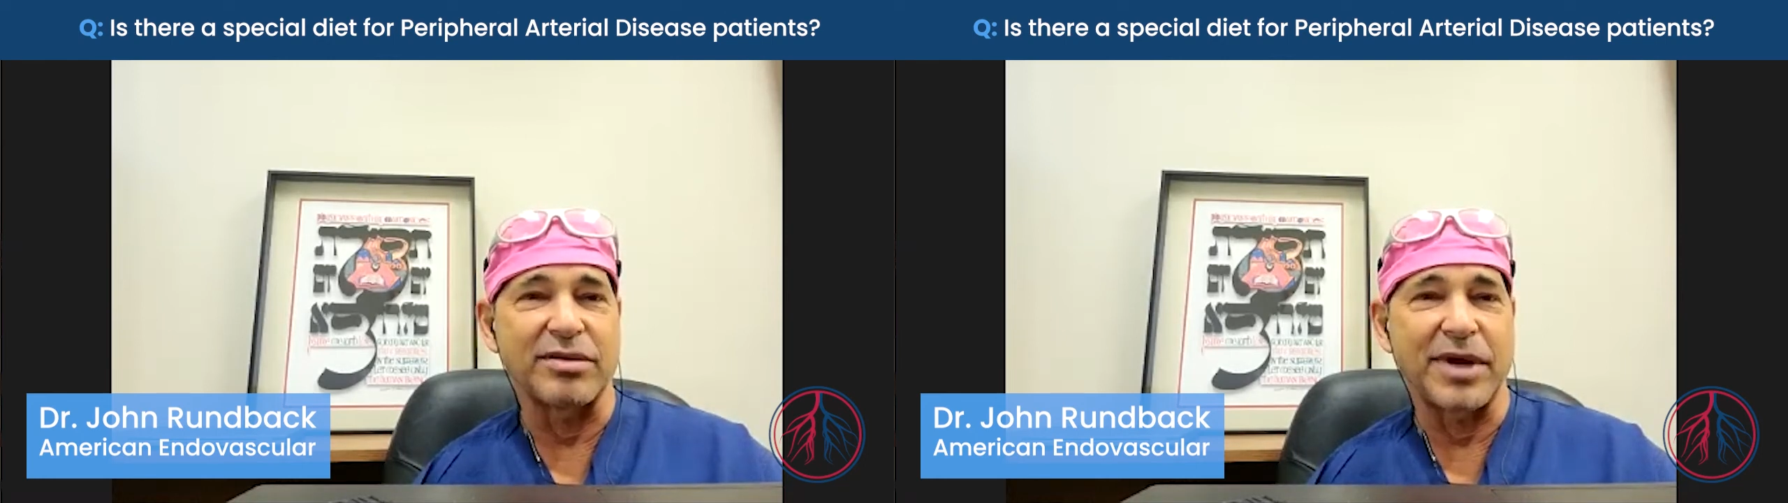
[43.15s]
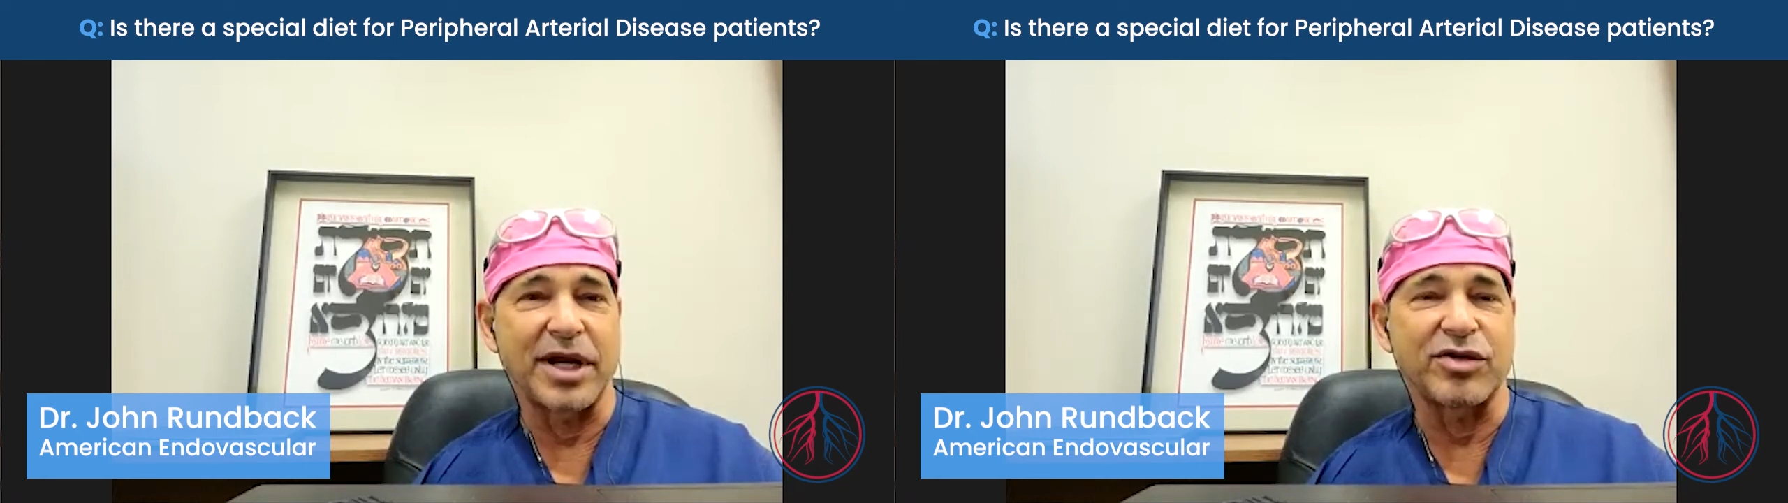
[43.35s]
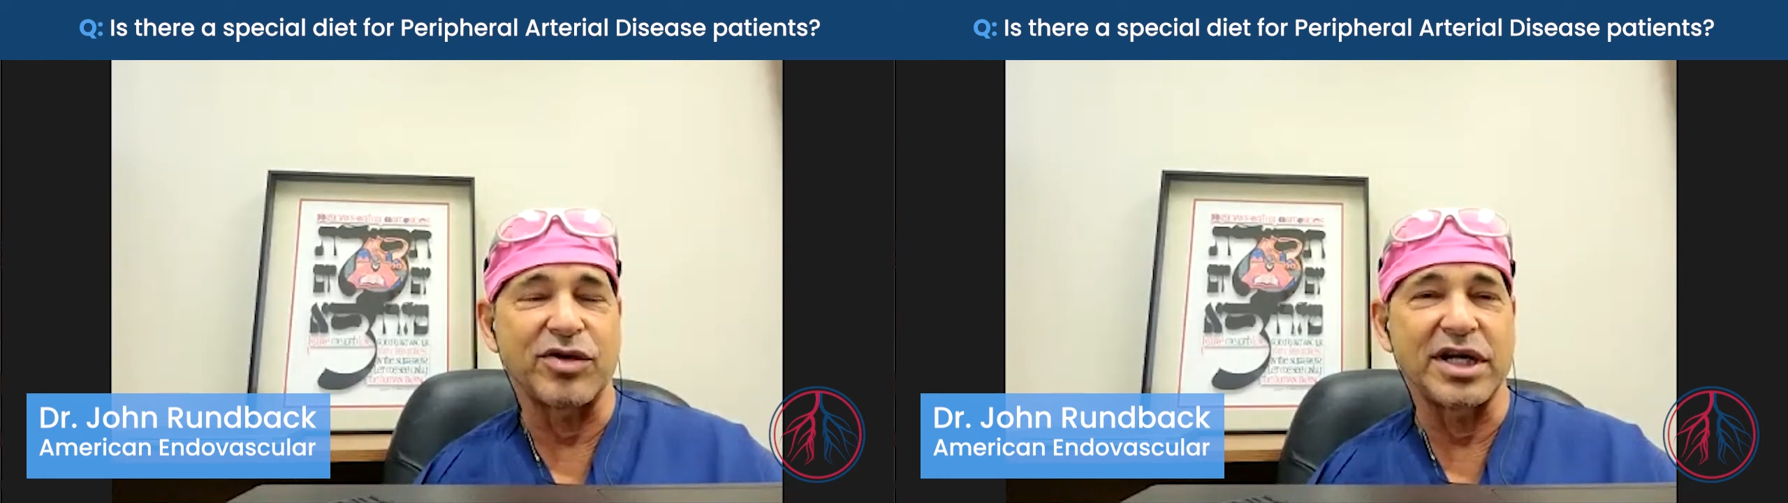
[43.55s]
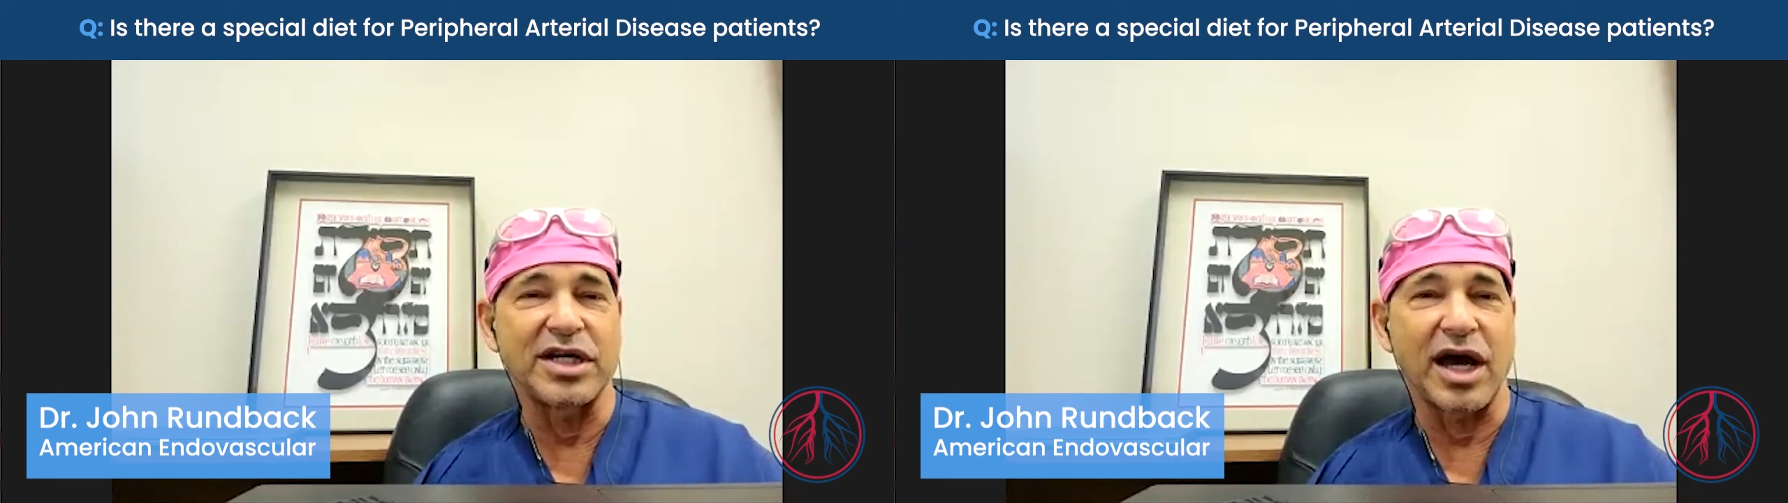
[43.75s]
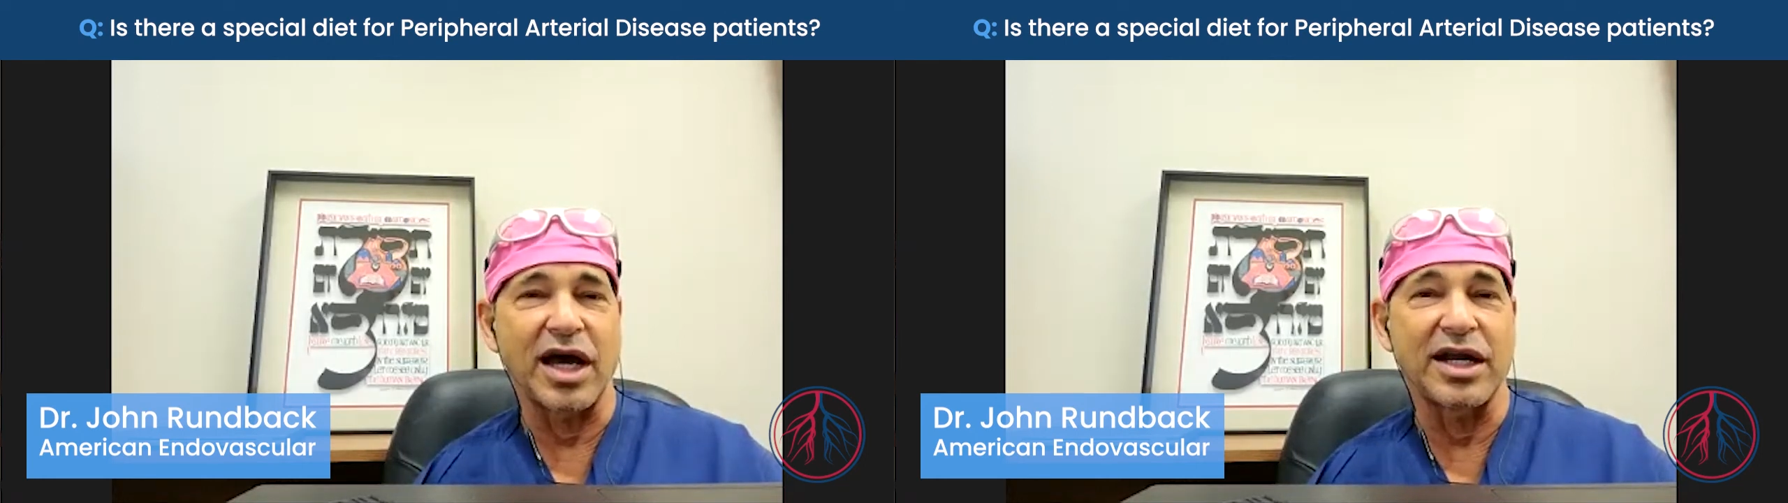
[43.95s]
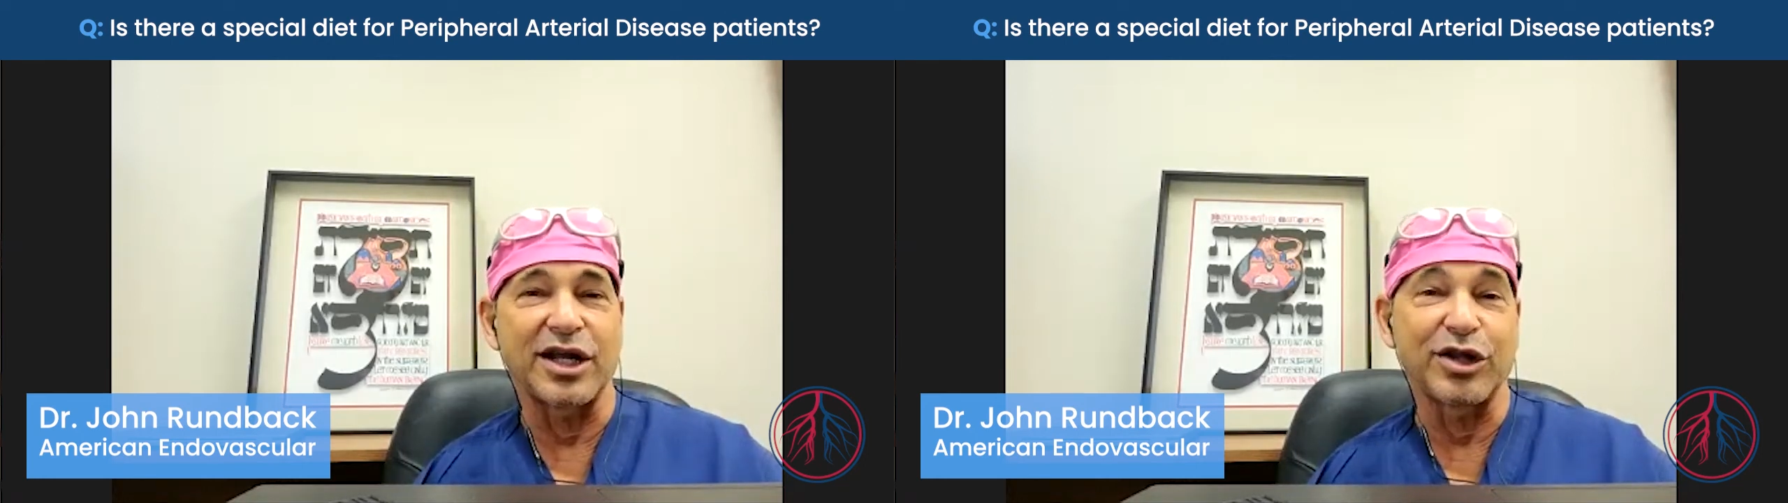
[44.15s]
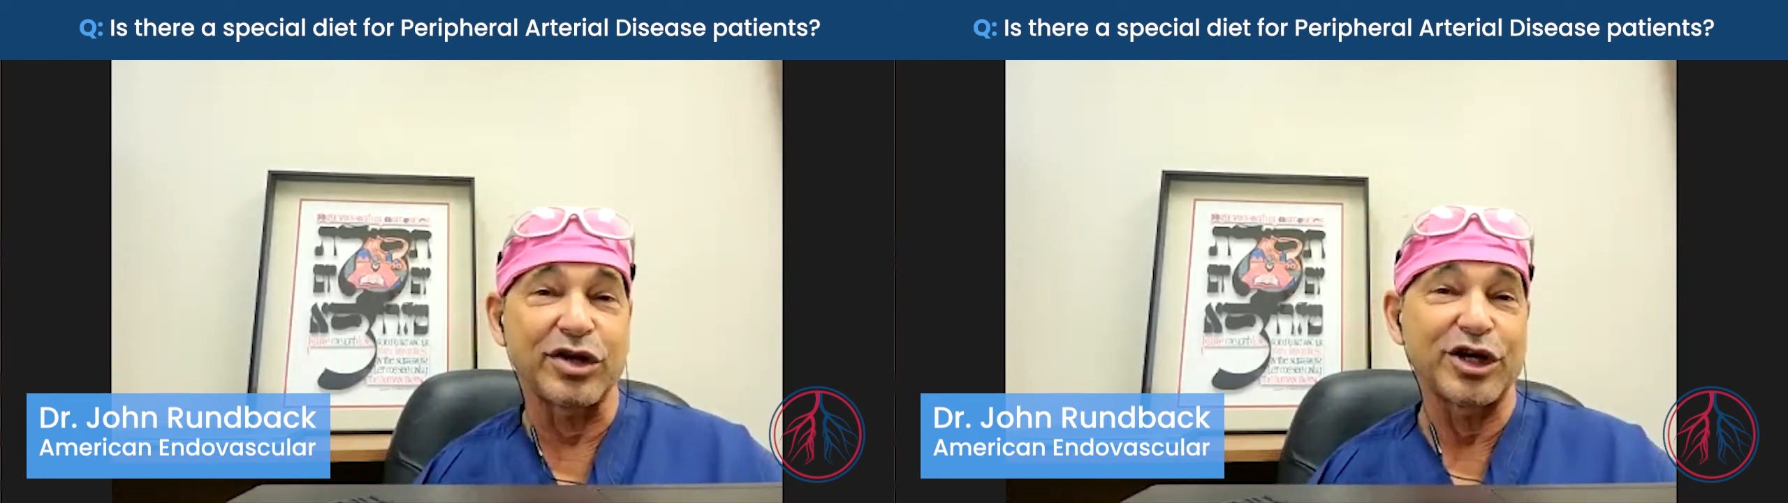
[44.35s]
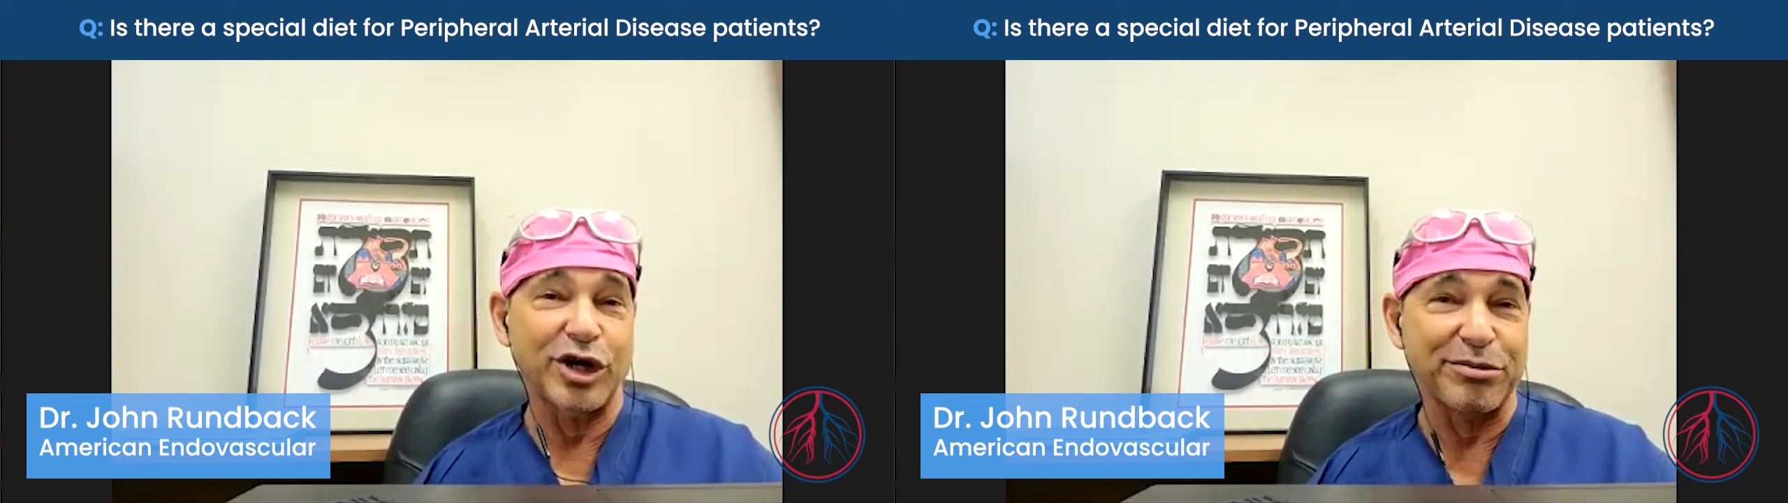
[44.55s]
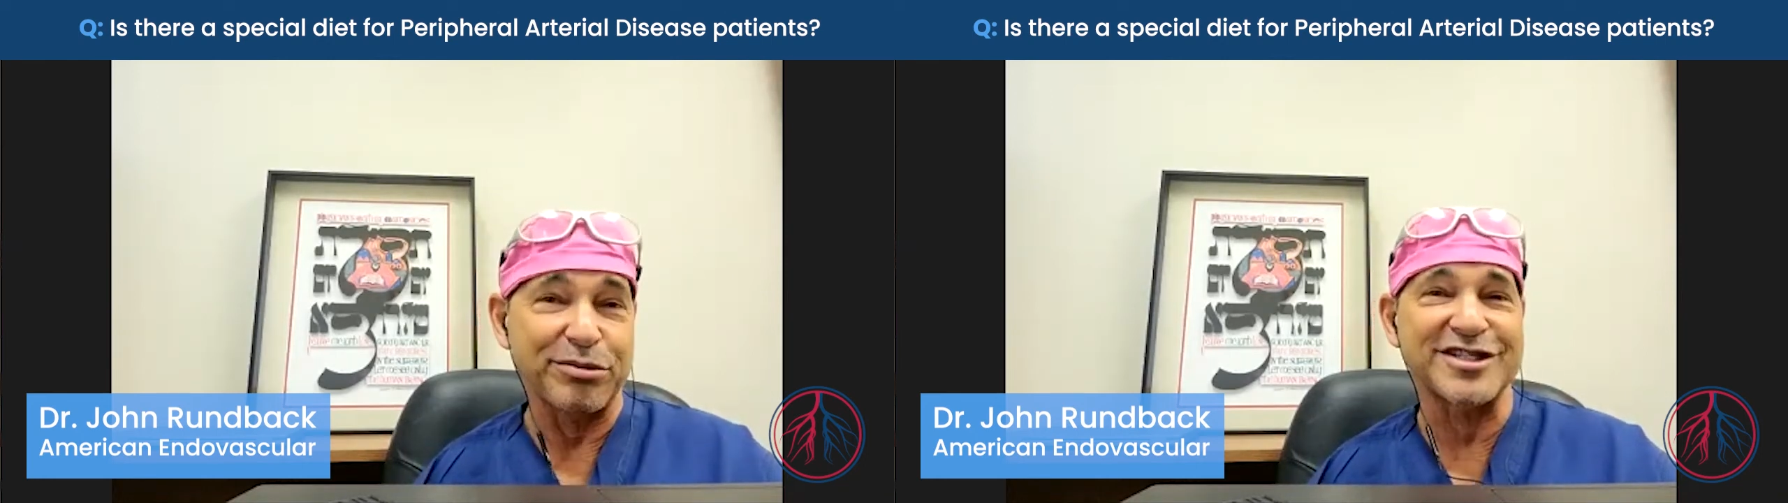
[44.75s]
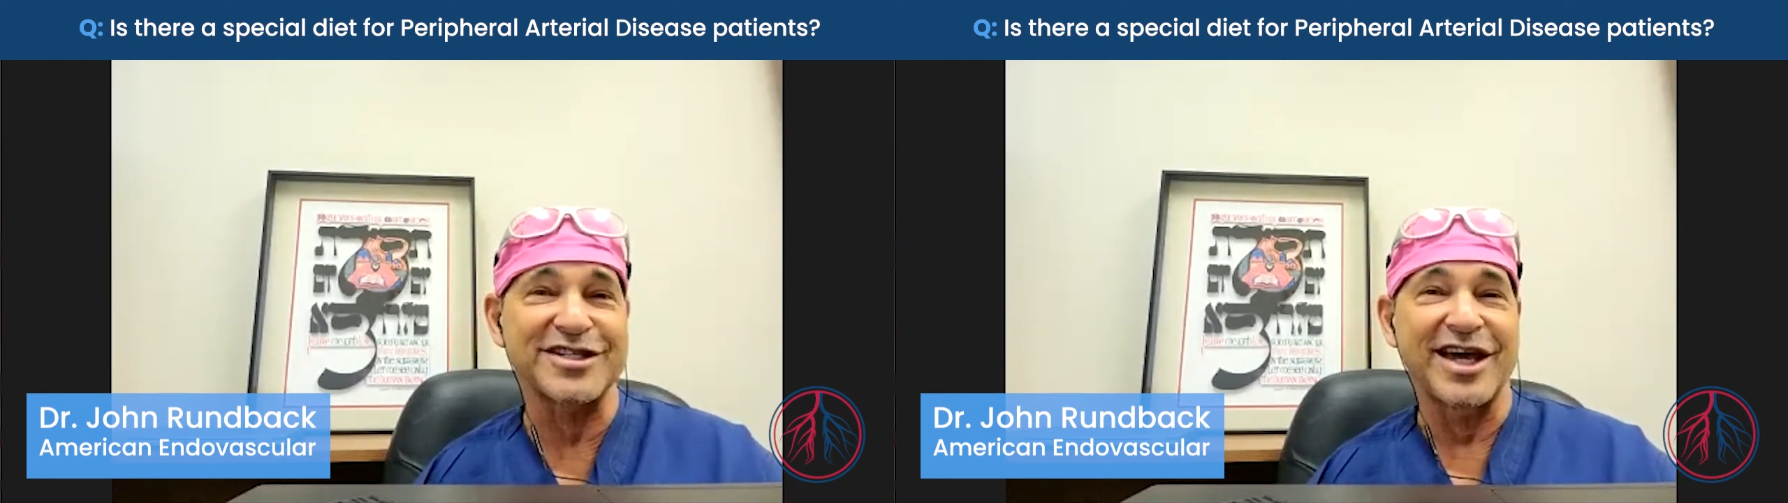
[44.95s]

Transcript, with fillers: Mediterranean diet, including cookbooks